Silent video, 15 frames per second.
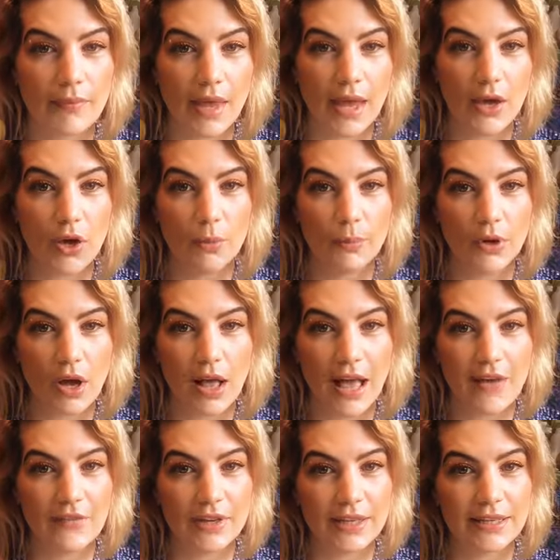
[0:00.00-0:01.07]
I hope you're all
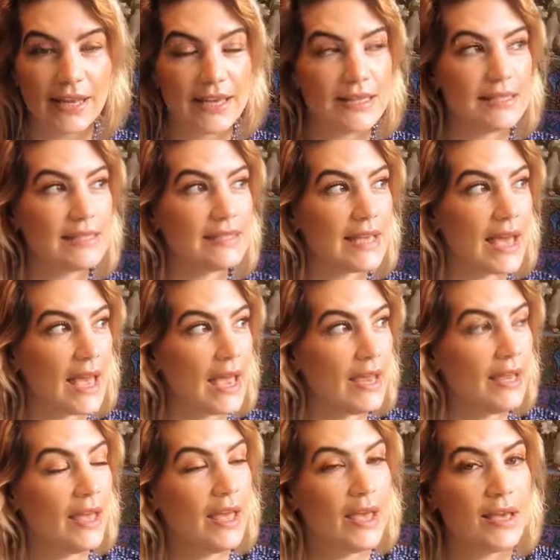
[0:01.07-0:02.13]
having a nice
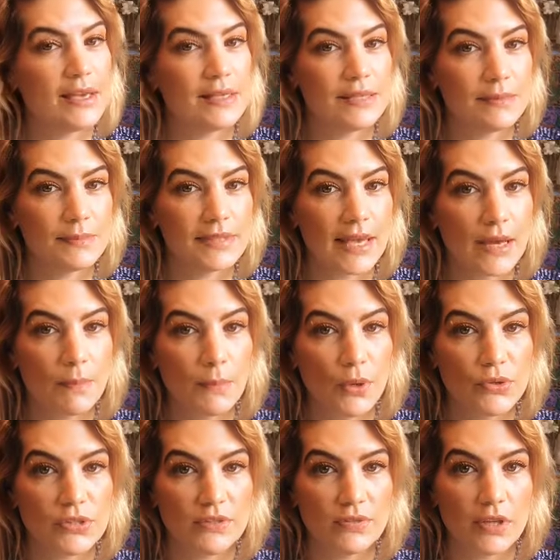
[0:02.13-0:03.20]
day. It seems like
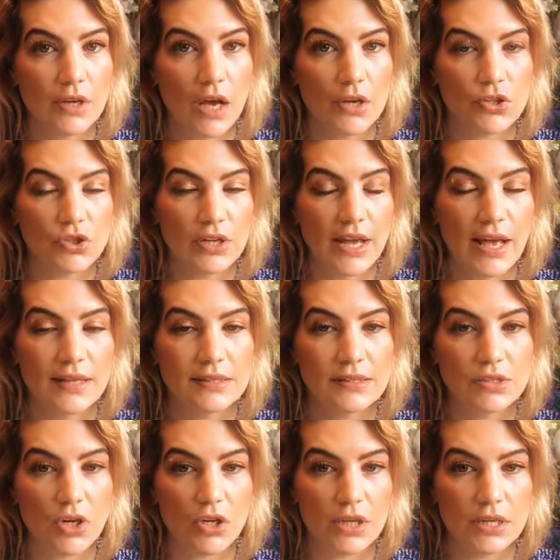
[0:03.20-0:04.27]
most of the country has
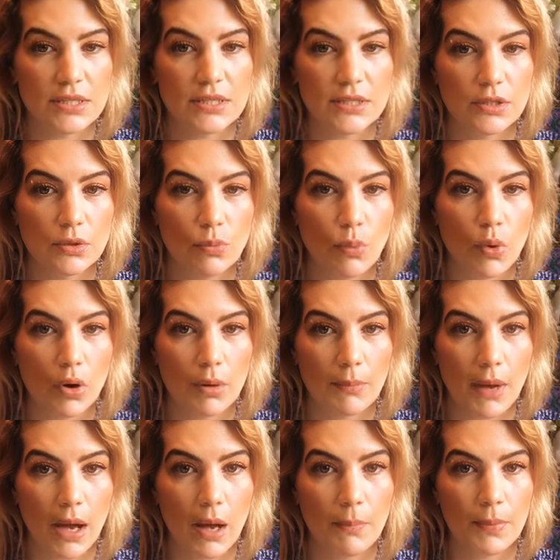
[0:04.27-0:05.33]
started to warm
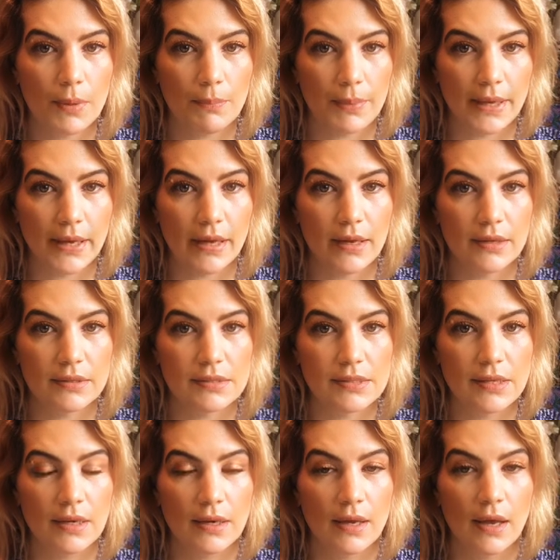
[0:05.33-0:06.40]
up a bit.
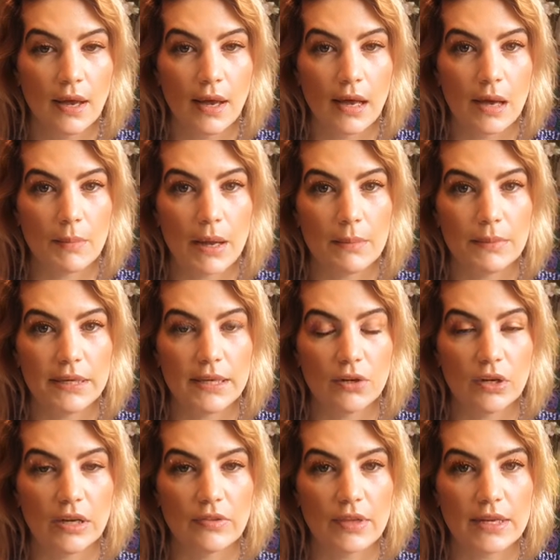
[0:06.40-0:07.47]
Um, I'm
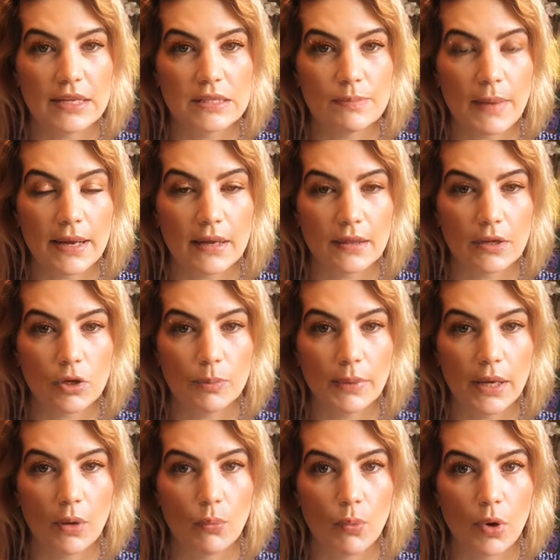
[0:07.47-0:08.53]
hearing that it's been a little
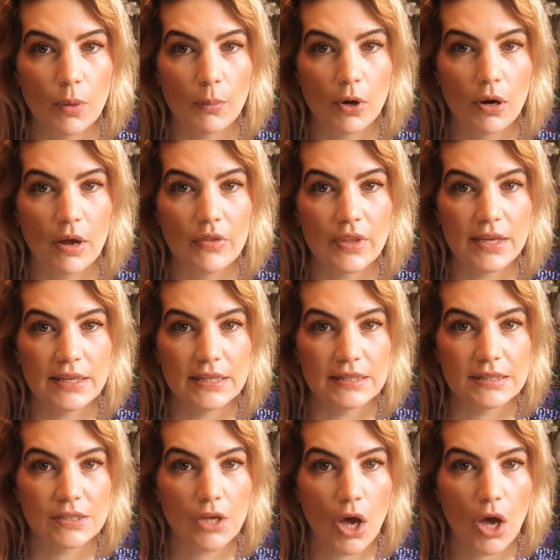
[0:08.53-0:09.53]
bit warmer on the East